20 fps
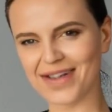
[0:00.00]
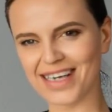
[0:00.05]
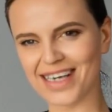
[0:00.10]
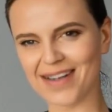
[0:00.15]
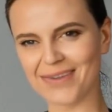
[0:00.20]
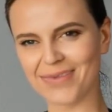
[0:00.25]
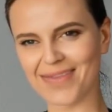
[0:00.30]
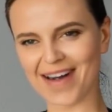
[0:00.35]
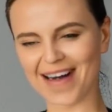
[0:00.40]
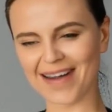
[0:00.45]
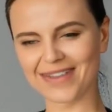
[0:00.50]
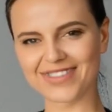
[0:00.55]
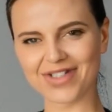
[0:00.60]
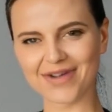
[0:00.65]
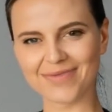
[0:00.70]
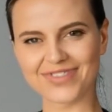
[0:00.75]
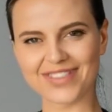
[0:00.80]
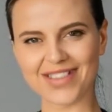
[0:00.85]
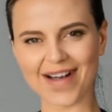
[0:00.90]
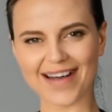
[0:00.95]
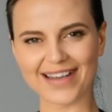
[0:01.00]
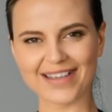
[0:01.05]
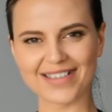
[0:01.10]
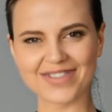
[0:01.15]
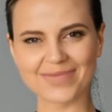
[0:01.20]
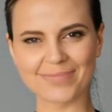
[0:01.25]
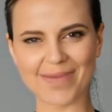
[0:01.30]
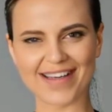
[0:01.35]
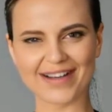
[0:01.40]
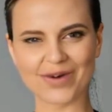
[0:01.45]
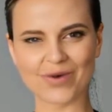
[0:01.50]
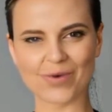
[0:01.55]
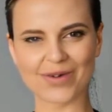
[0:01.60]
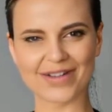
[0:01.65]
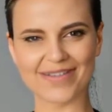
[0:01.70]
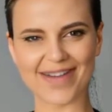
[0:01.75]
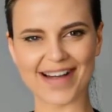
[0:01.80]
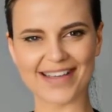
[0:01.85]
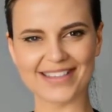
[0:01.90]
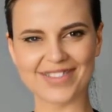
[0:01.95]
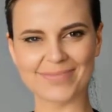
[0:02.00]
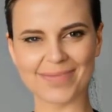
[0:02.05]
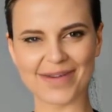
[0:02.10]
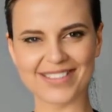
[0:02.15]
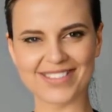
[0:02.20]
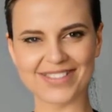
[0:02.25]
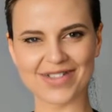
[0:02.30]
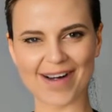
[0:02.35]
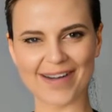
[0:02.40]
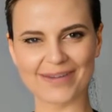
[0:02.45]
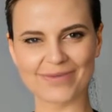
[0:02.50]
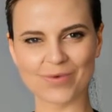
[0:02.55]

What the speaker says: The impact of China's medical advancements